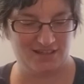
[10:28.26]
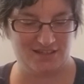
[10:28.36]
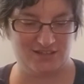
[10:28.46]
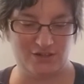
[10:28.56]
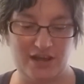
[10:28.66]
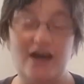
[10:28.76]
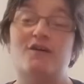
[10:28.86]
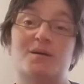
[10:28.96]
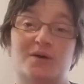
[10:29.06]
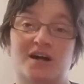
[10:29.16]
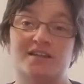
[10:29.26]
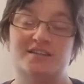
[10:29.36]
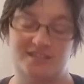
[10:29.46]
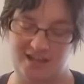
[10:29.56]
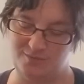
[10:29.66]
So now I'm on
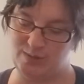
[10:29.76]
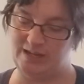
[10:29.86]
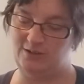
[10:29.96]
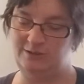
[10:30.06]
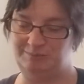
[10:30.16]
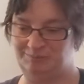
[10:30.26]
the second panel.